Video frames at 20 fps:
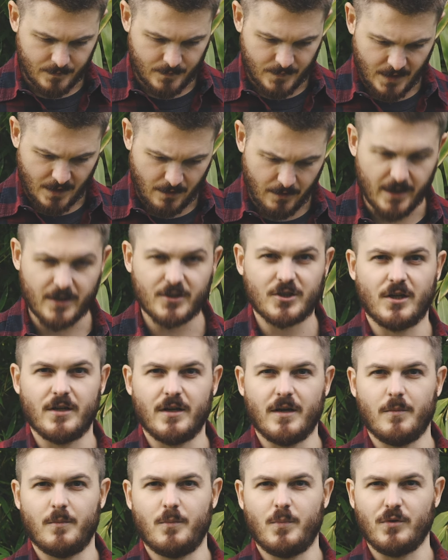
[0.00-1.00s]
Now actually
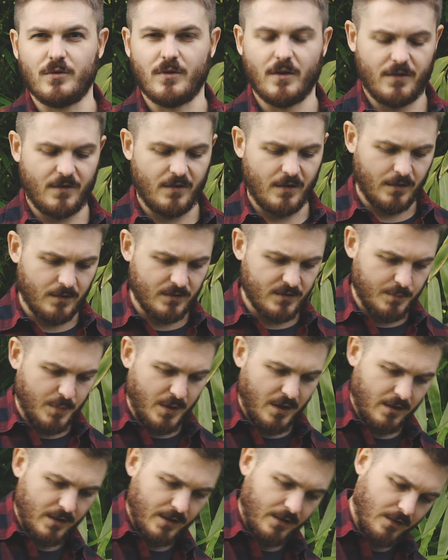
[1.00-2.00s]
I put the thinnest
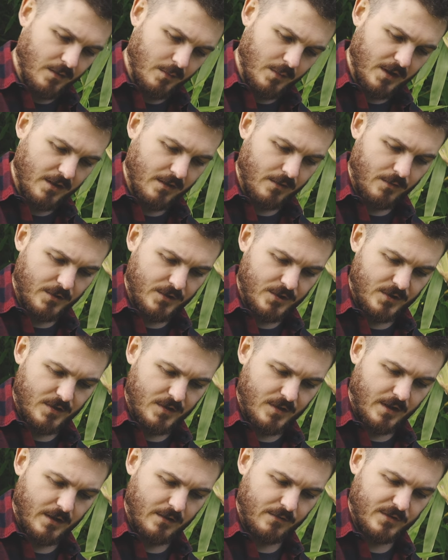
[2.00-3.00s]
part in the middle, which is
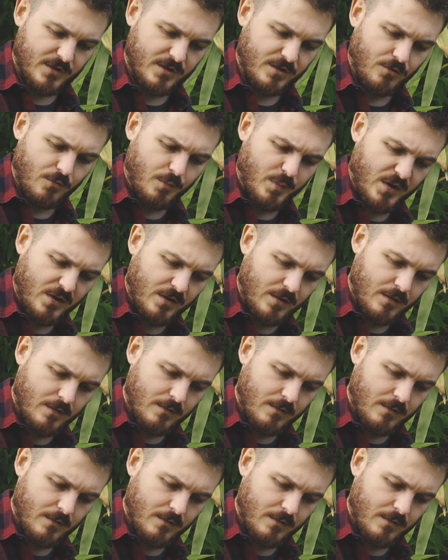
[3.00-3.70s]
kind of stupid.